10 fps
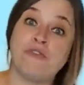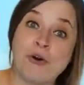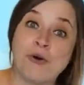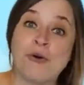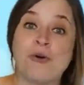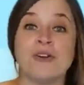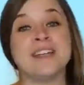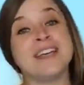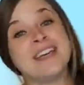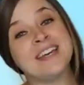four
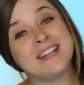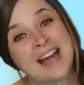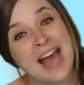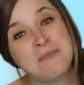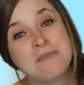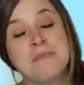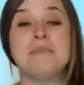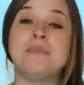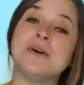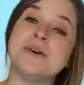little
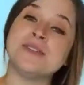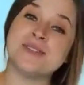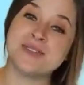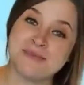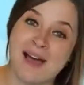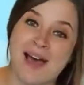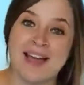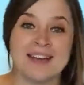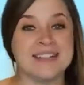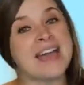apples
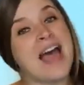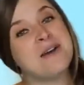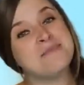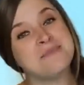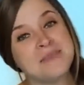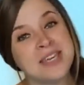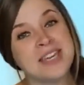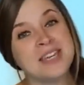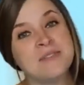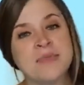smiled at
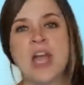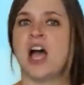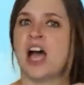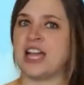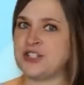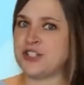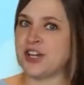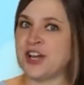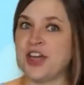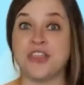me. I
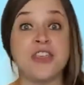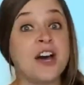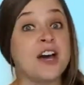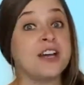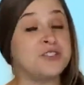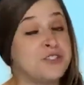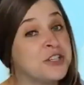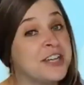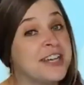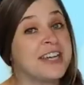shook the
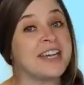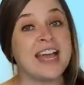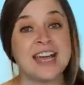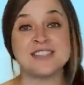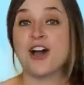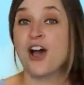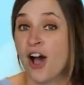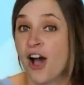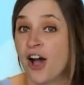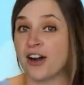tree as
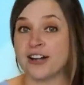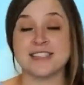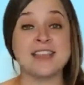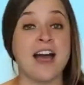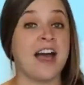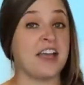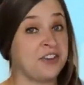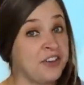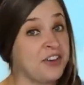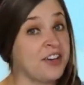hard as I
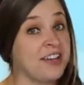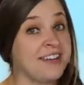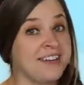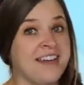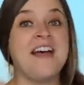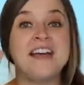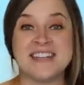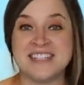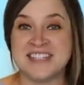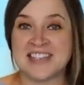could.
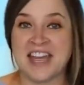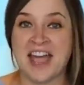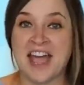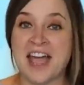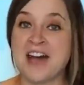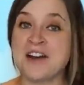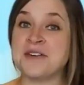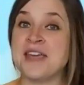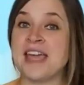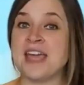
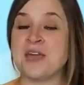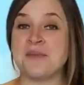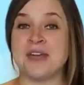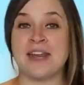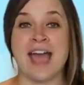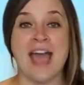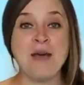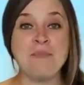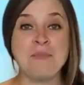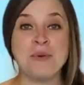Down came an
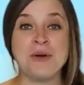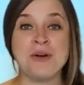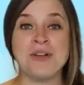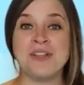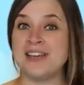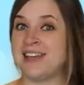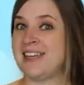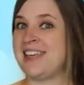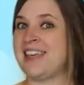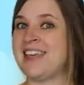apple,
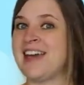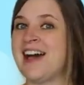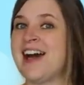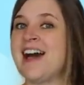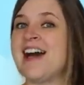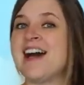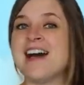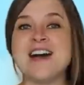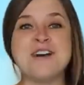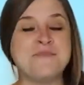
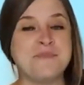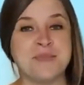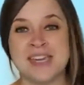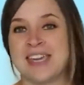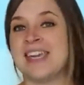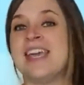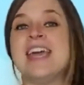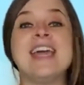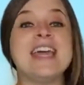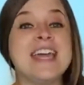
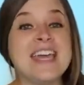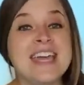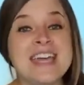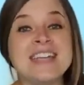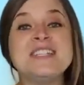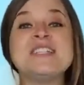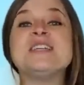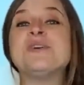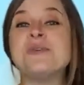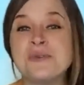yummy. It
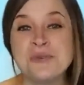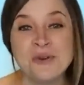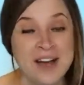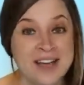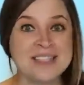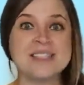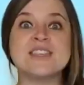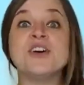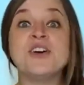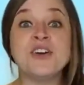was